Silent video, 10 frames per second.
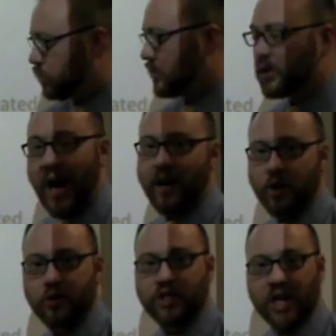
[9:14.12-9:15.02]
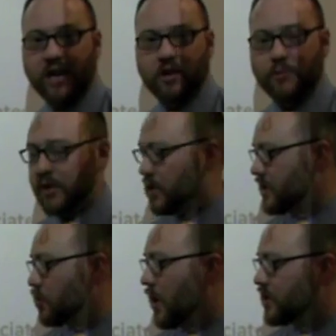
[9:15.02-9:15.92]
you got to know the gender,
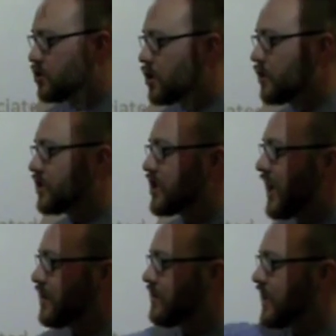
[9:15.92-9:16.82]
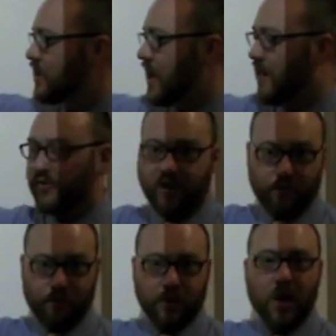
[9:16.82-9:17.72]
because once you know the gender, then you have
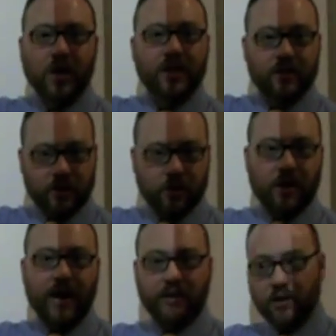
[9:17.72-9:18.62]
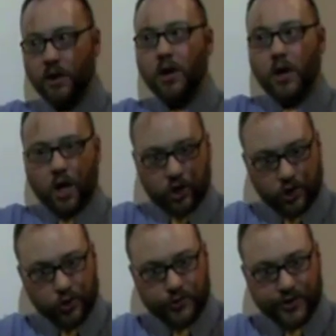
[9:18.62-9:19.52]
to plug in the correct
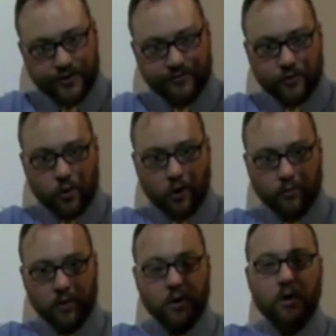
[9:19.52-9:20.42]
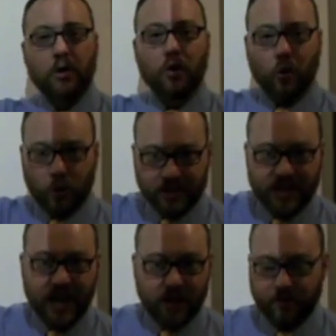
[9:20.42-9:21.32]
accusative form or
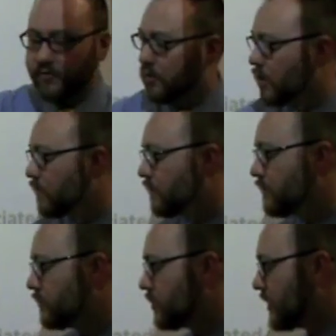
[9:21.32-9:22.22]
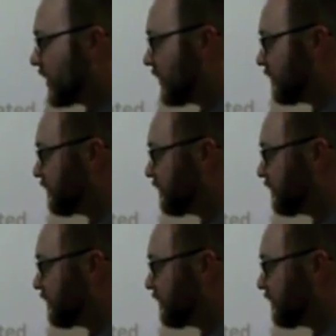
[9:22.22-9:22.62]
dative form. Okay?